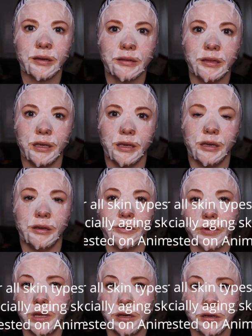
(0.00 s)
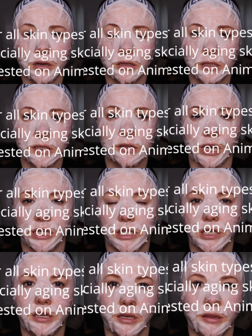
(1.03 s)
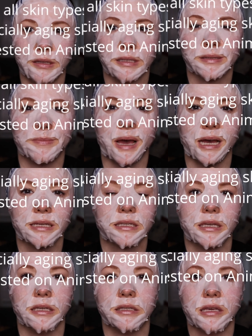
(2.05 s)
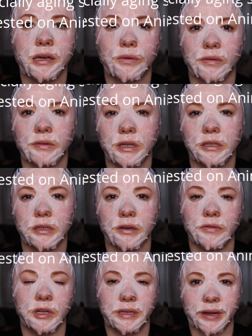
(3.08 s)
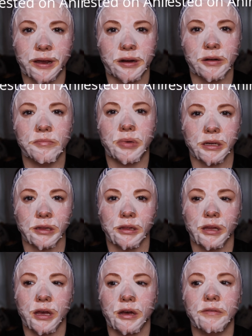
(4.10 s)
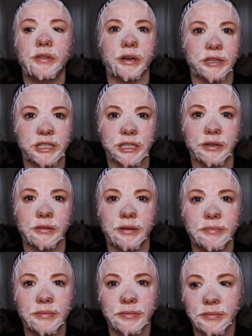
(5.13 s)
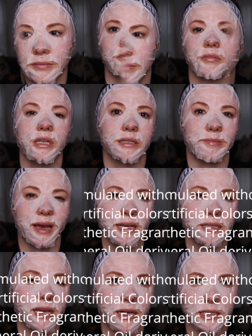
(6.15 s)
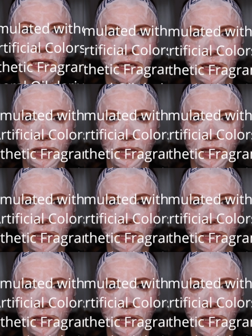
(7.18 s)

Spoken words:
The ingredient concentration in this mask is the equivalent of an entire bottle of their serum. This mask has an